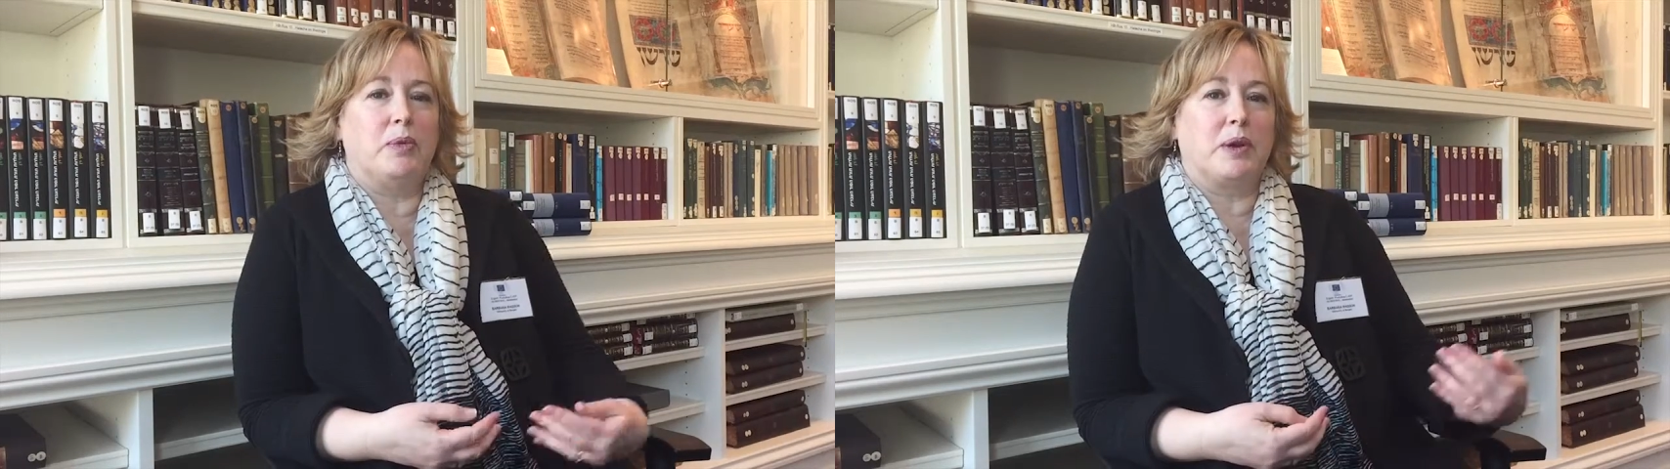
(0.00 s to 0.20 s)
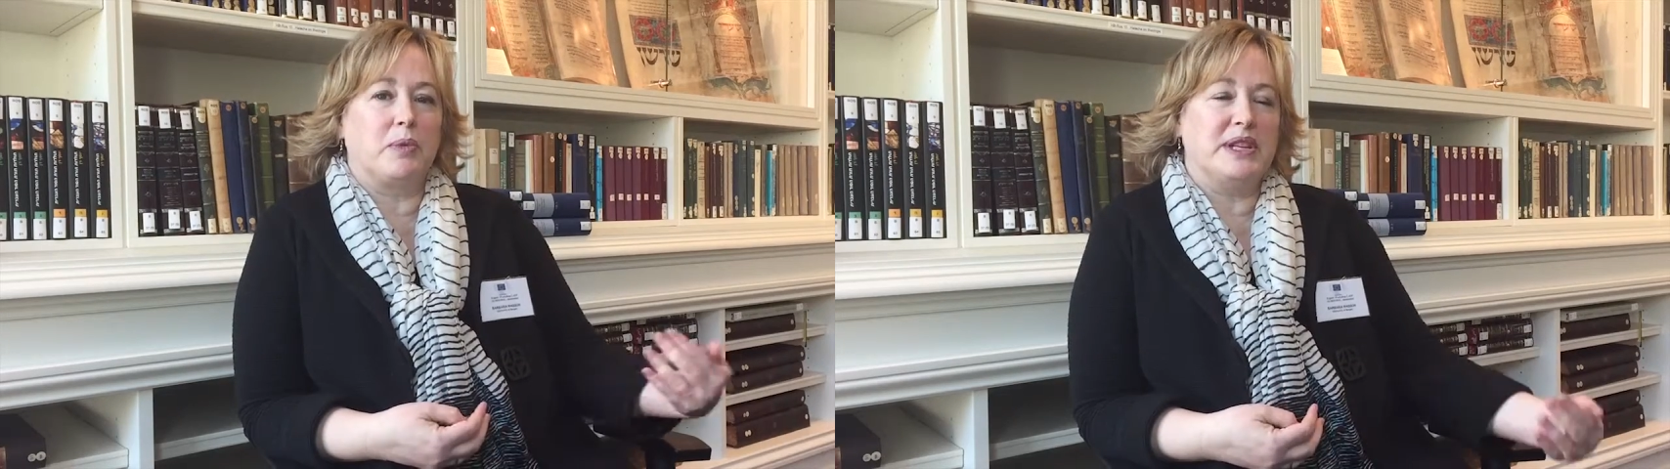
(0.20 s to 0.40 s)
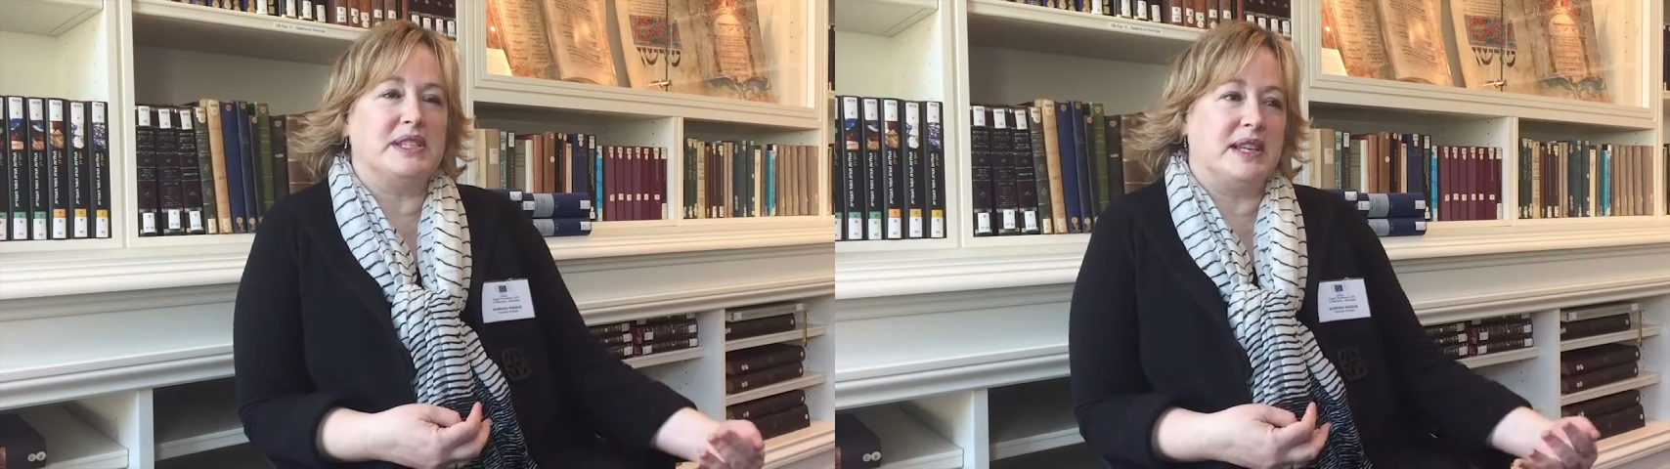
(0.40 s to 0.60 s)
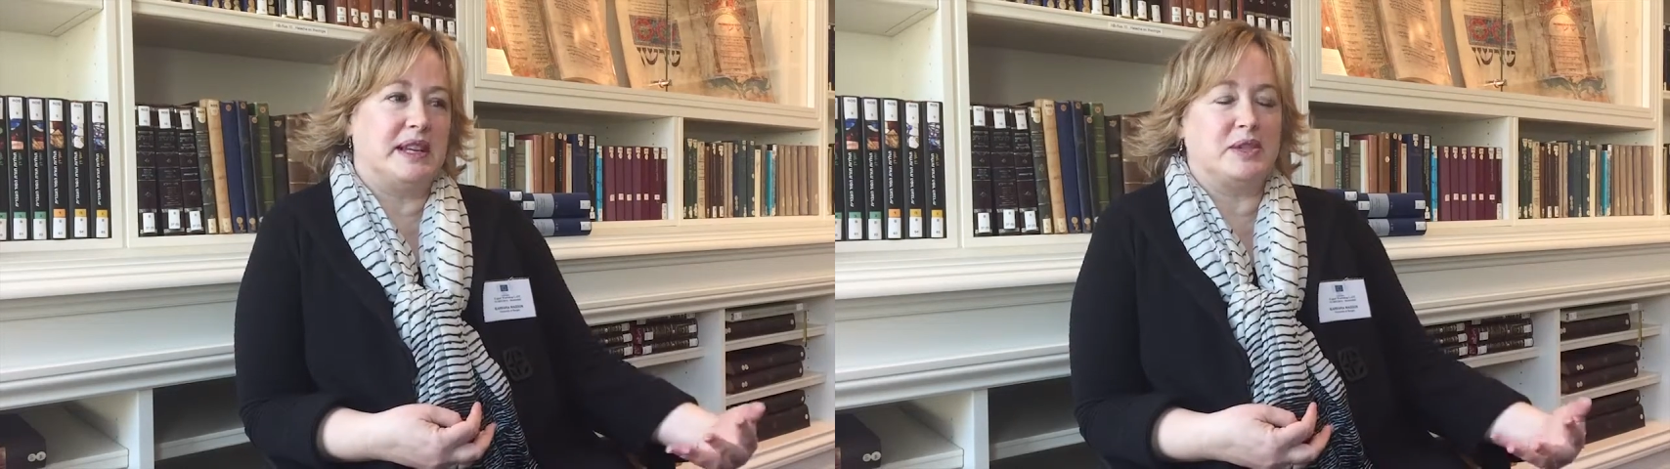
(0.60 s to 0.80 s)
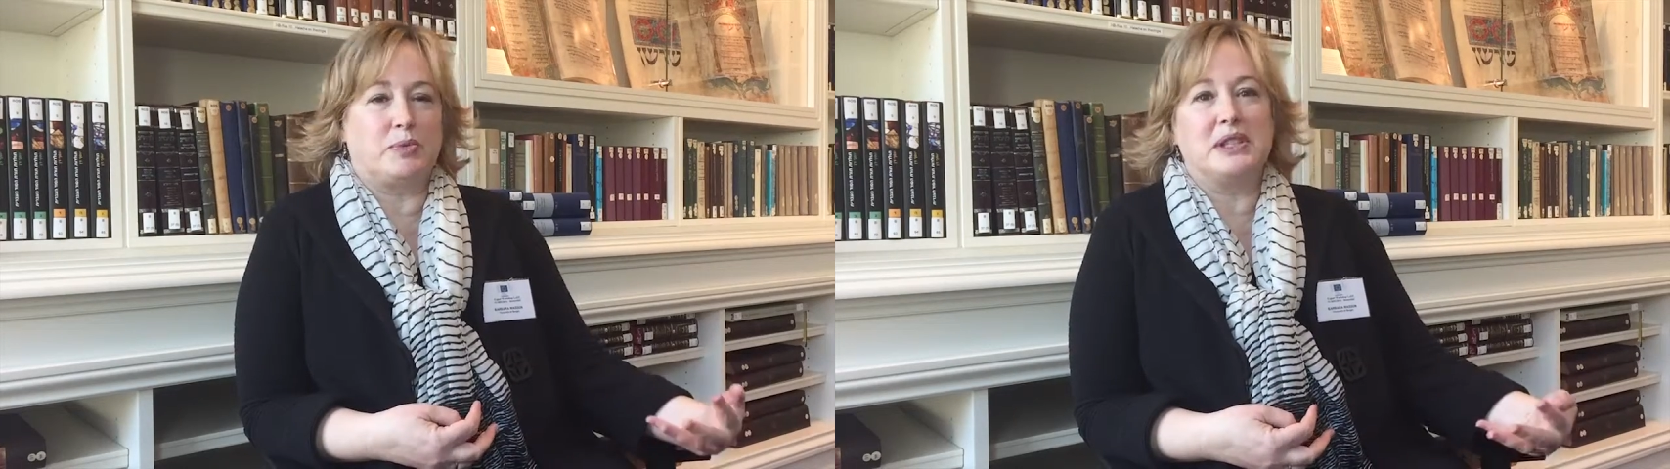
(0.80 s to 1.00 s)
where we sit
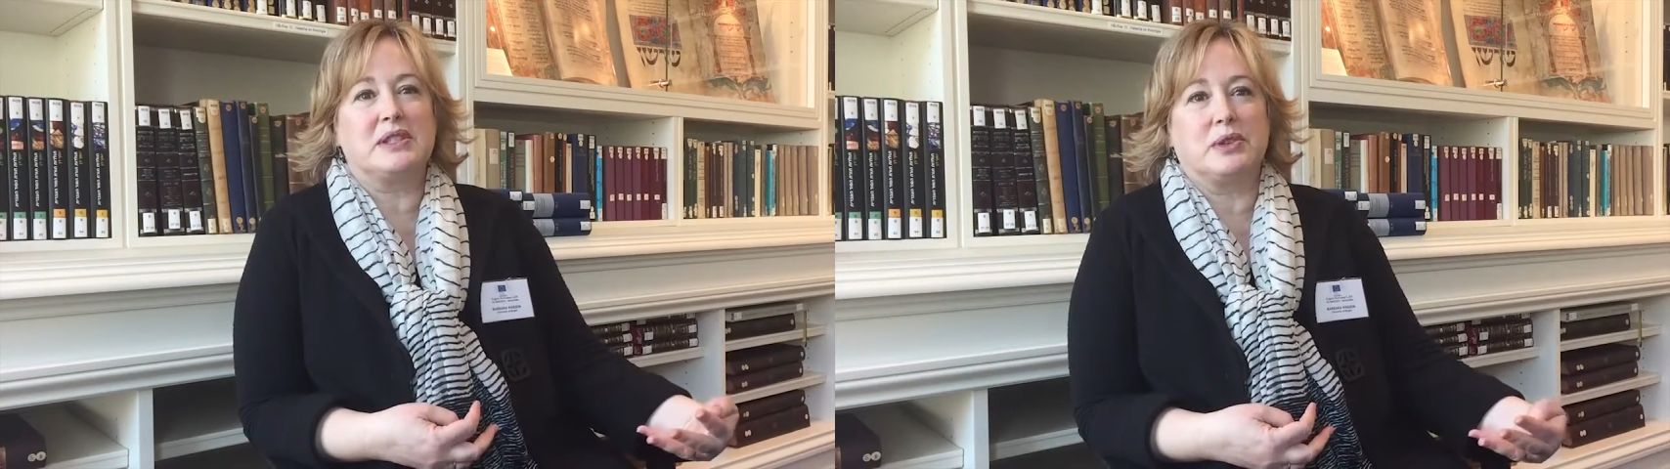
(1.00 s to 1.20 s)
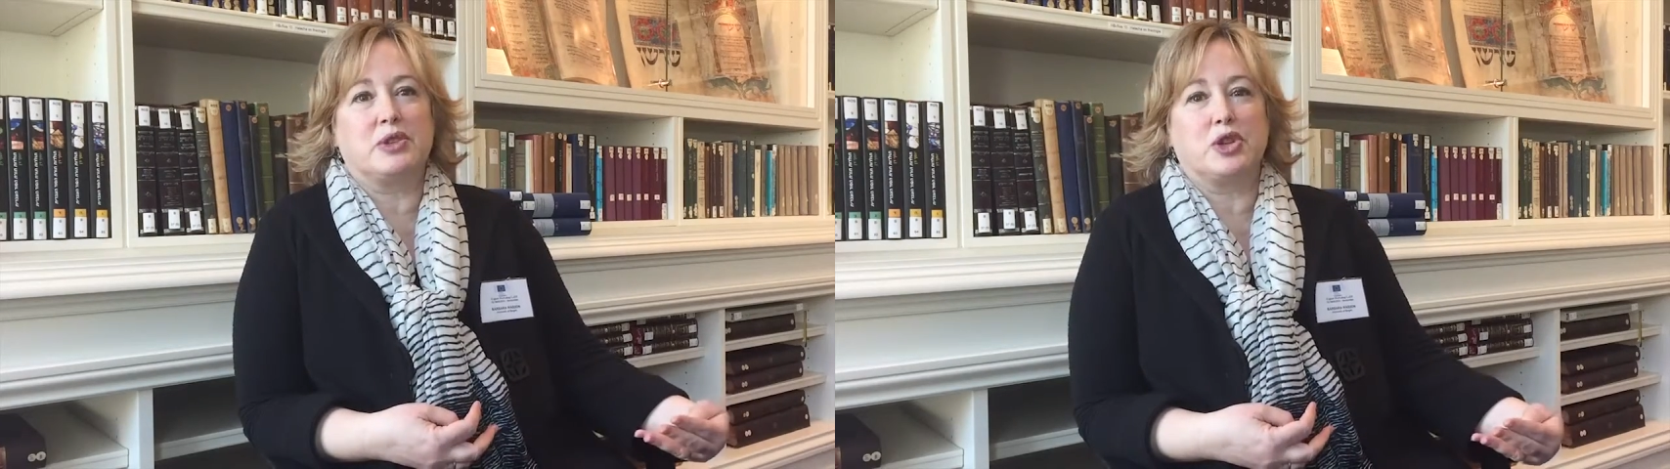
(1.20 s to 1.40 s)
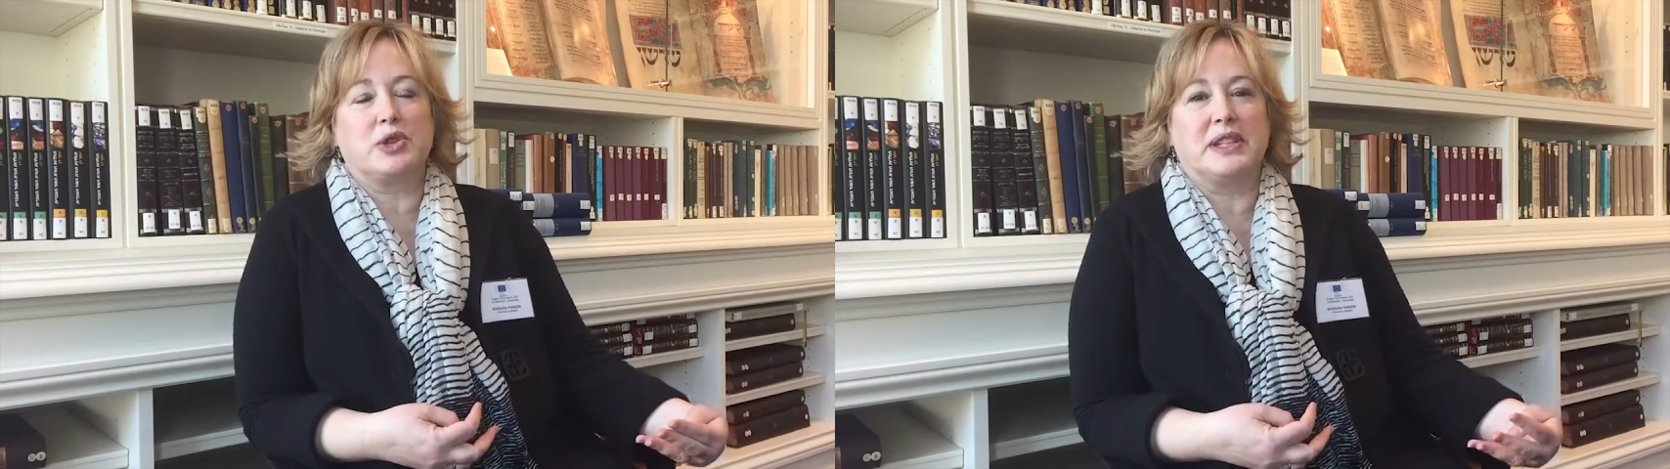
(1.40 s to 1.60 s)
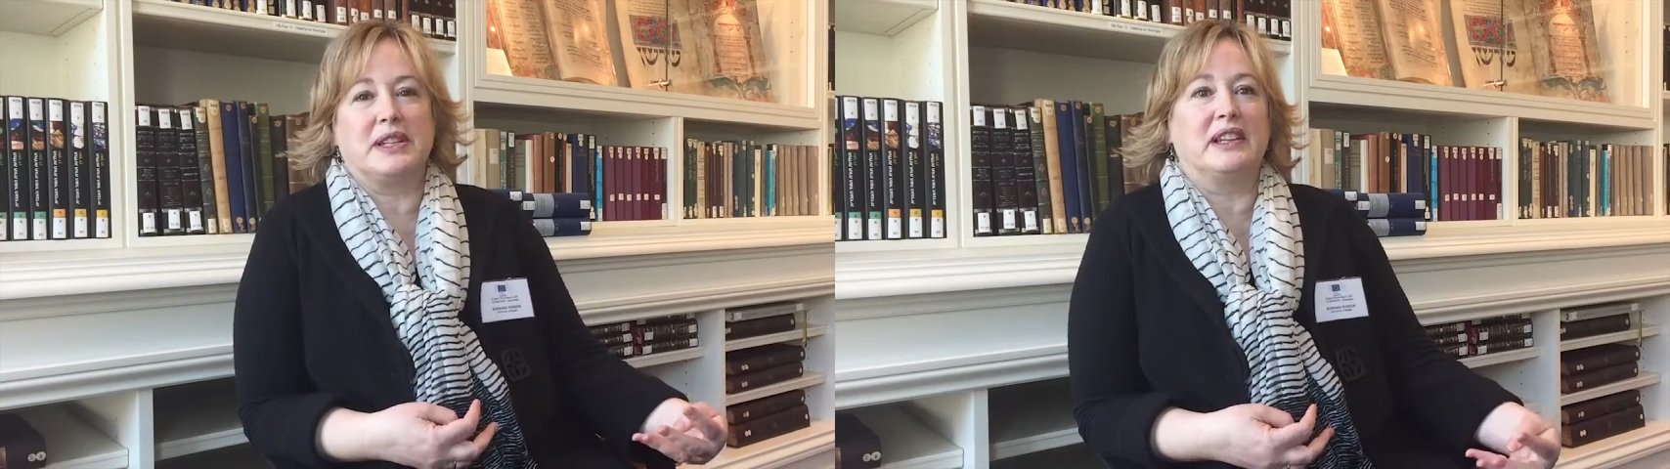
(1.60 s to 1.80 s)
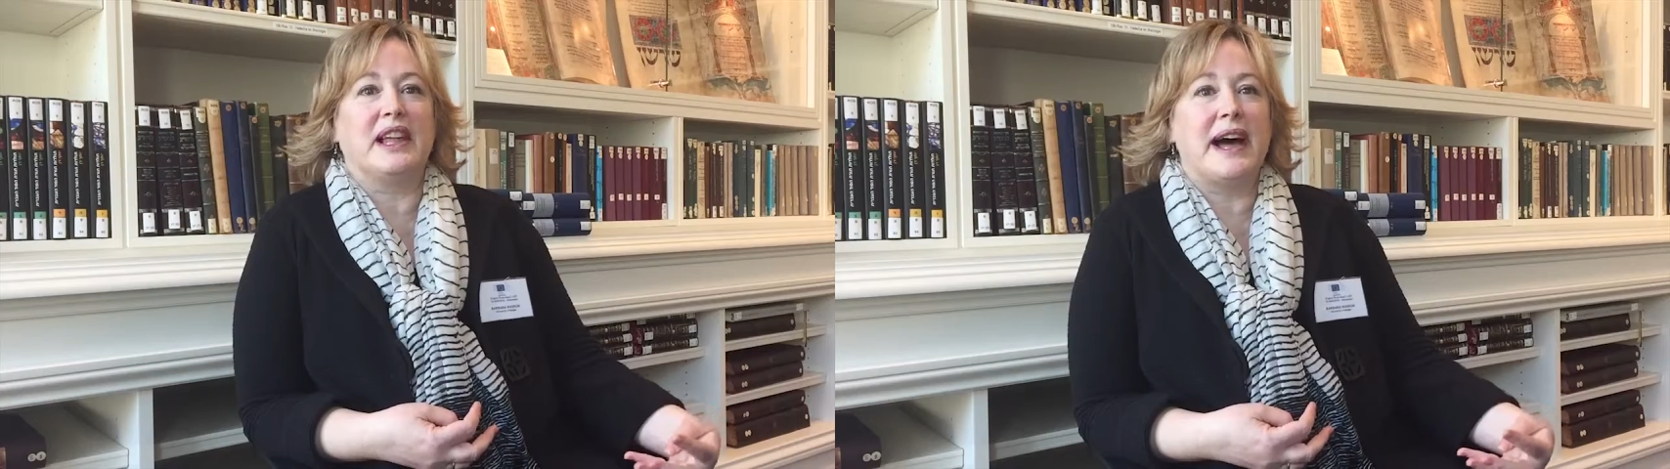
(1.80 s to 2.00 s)
as researchers
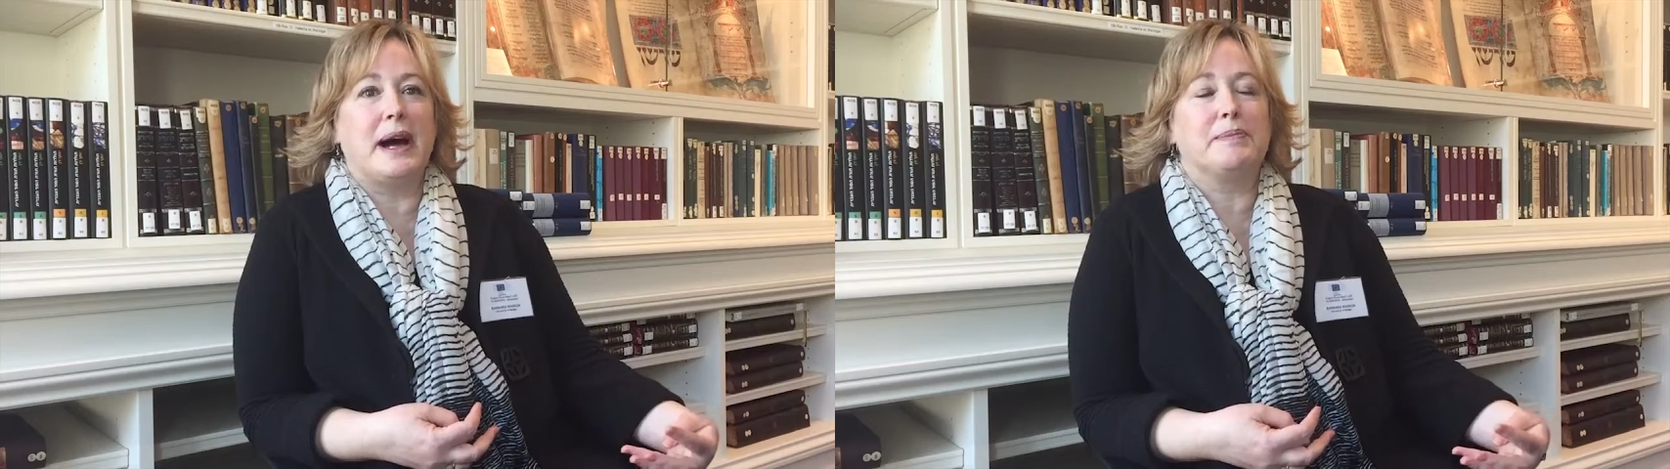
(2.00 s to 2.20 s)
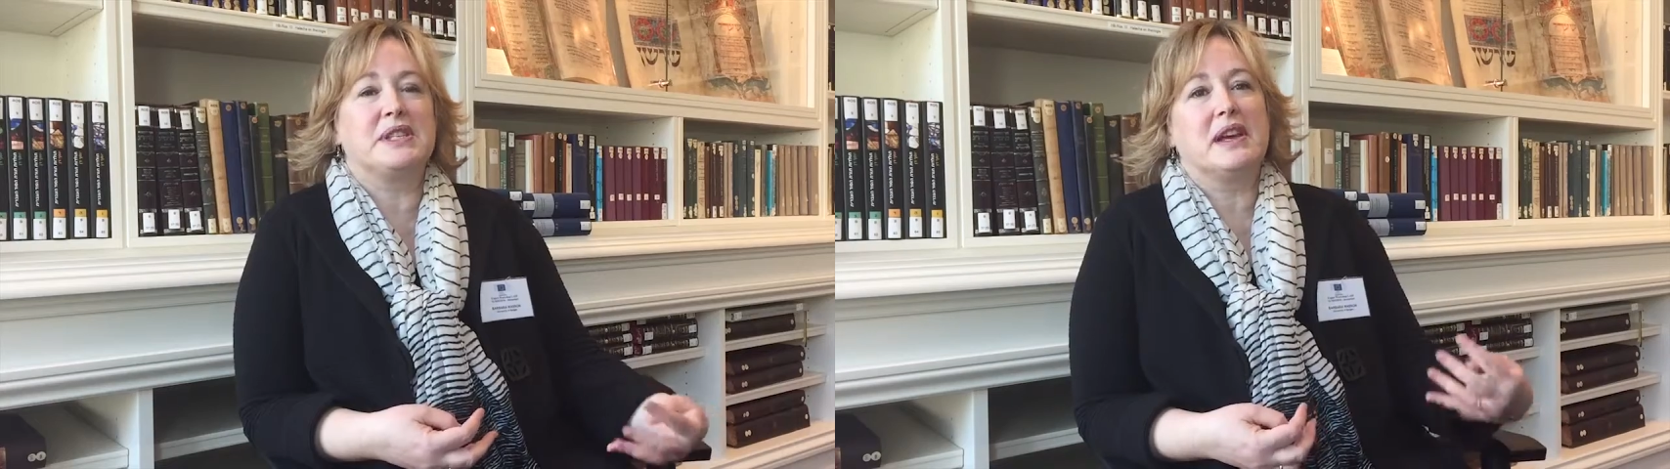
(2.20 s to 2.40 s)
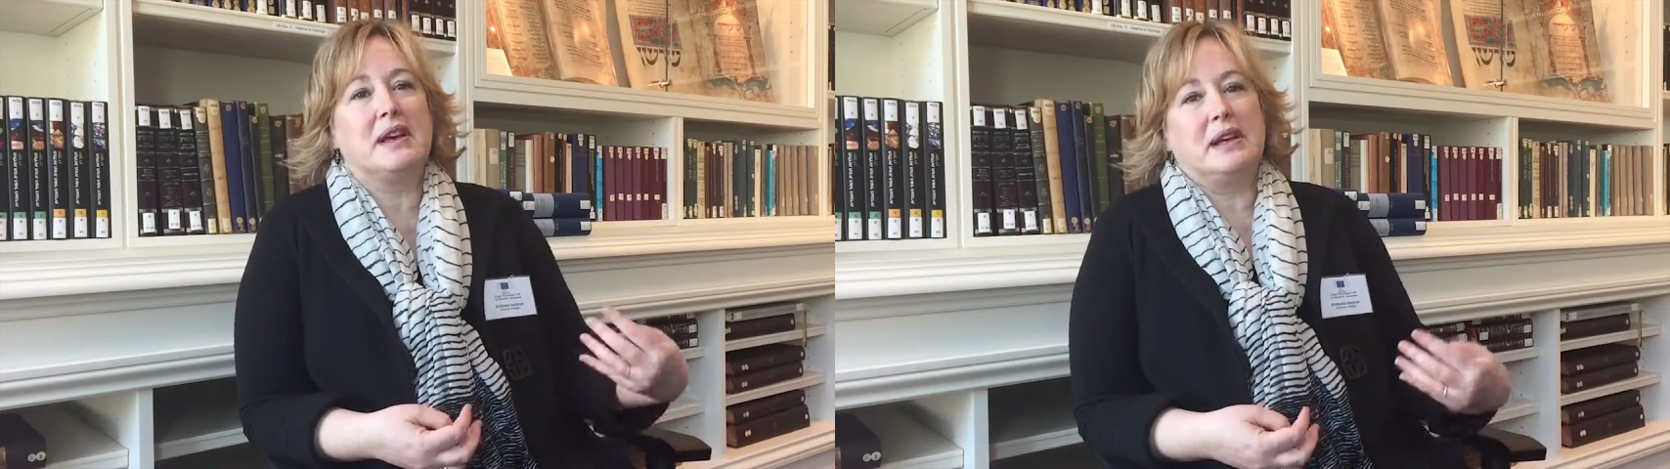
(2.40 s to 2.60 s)
in the labs,